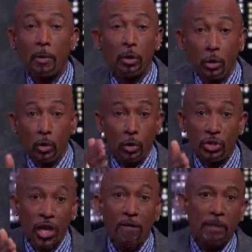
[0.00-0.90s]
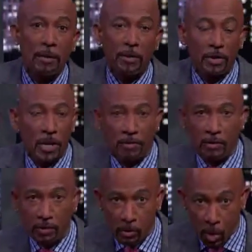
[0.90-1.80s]
or you yourself may be
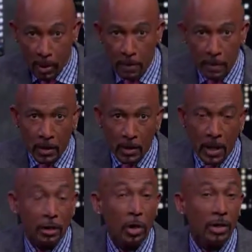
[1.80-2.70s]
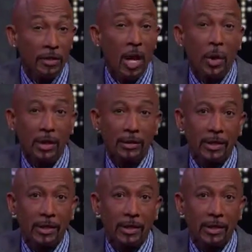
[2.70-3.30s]
suffering from one, and don't even know it.